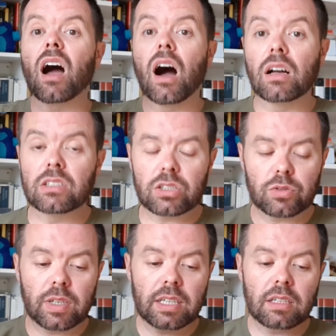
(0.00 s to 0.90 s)

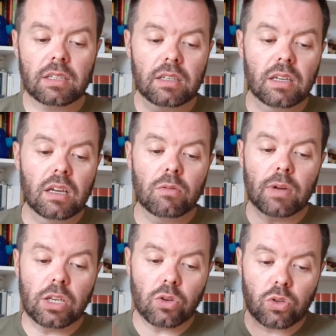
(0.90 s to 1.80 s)
answering
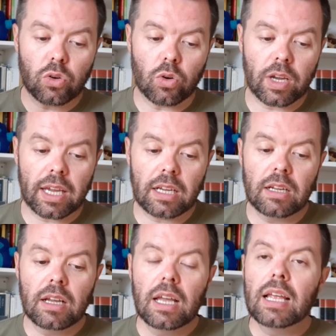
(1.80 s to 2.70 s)
when you're talking,